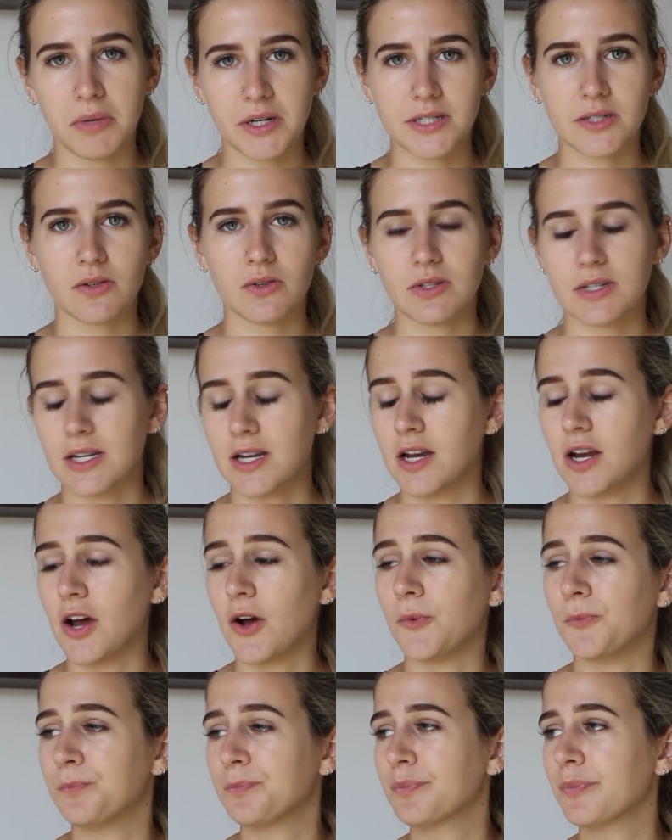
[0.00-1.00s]
muscles and you
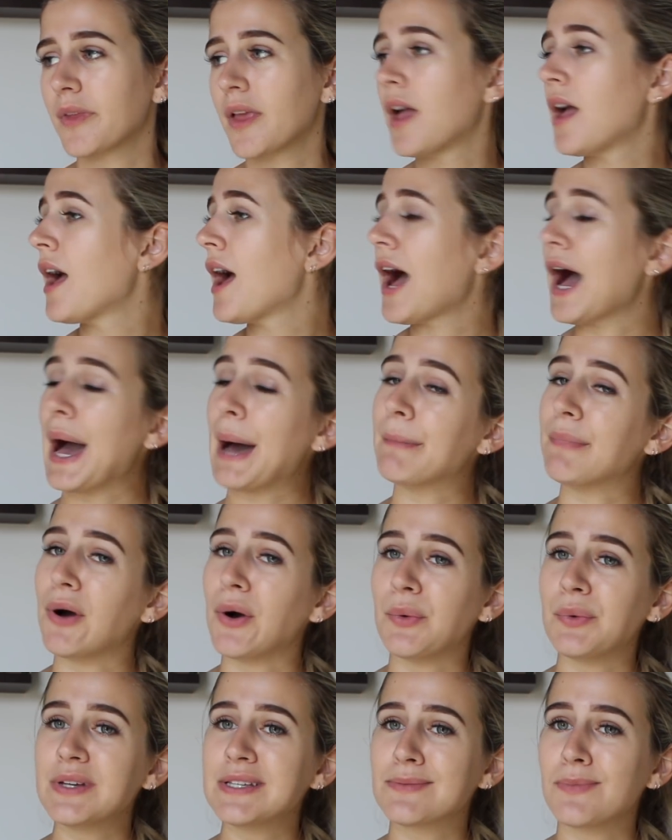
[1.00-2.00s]
know, I'm
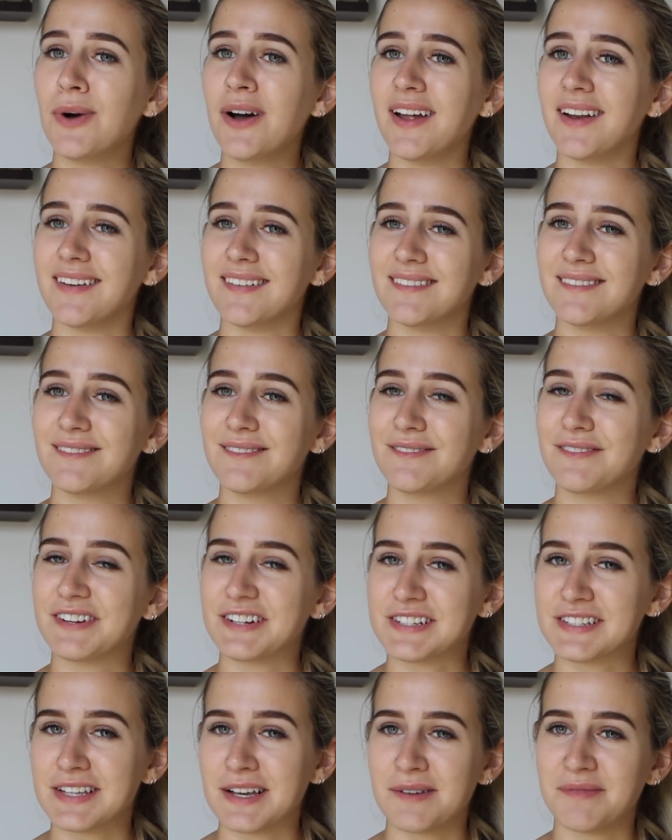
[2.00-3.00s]
always one
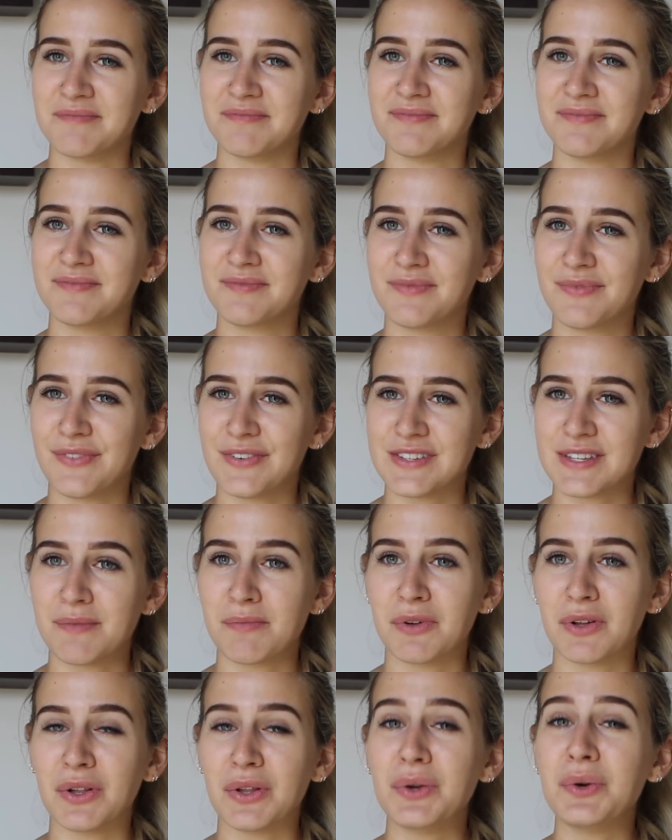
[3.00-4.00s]
for some, for
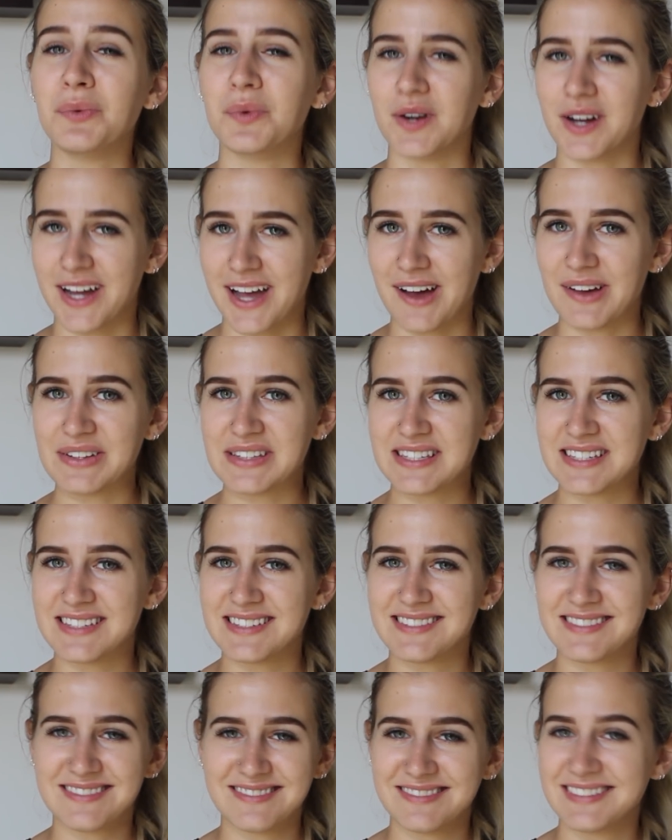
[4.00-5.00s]
some glute workouts.